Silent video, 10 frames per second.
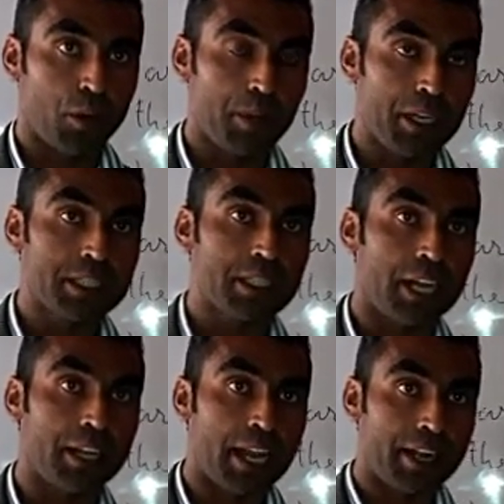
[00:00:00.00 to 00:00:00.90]
from
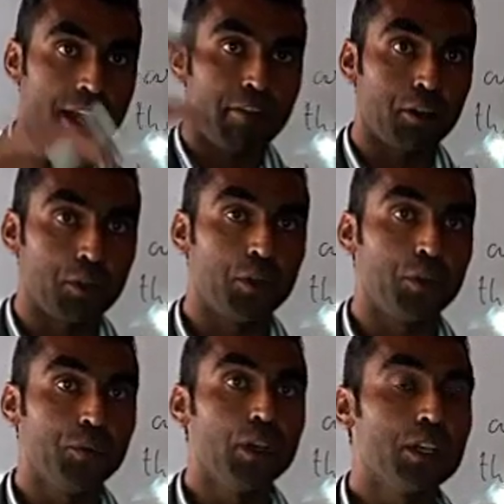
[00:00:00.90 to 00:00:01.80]
inside and have
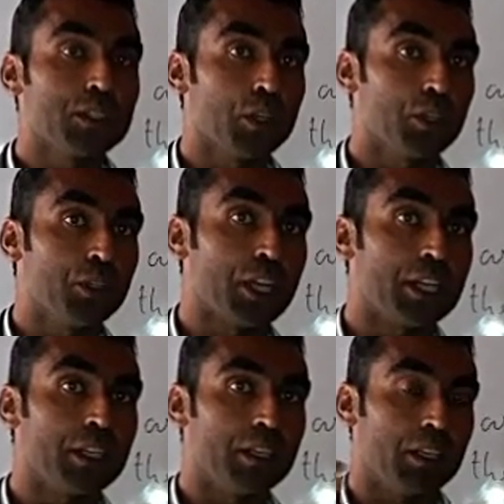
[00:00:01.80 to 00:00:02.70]
a roof, so
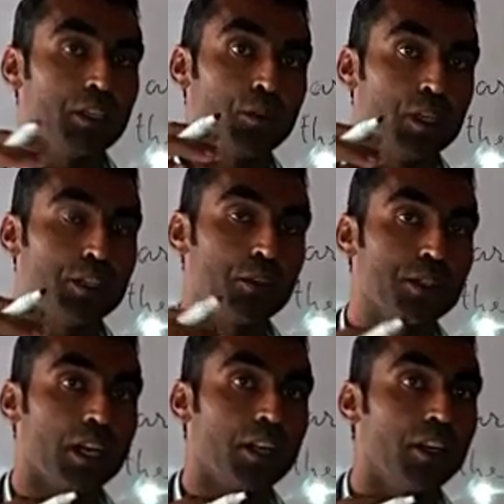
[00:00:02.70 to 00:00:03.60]
you
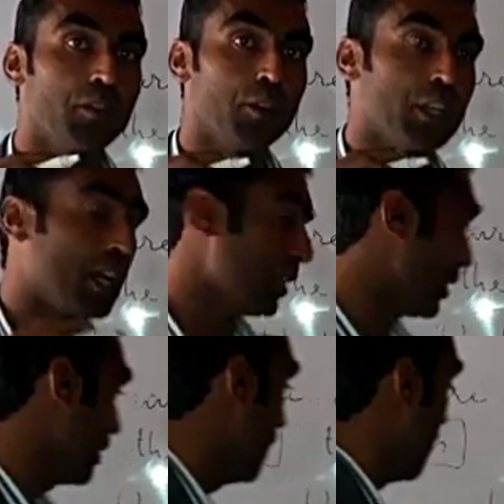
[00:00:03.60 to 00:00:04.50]
will use under for
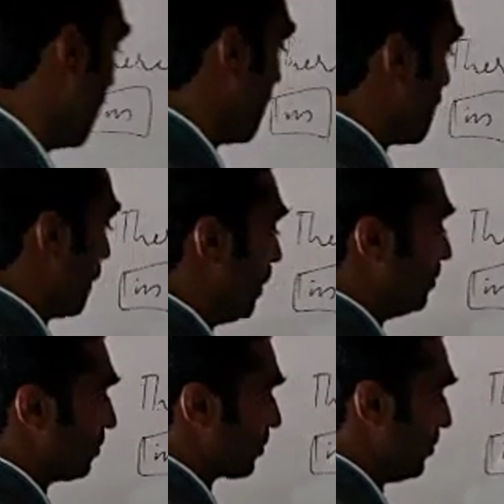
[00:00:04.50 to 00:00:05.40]
that thing. Like a
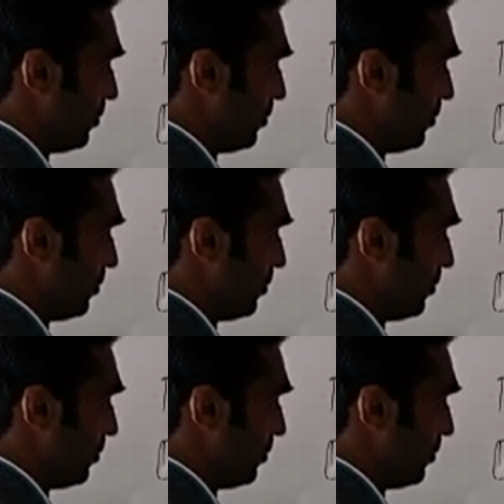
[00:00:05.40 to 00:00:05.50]
table.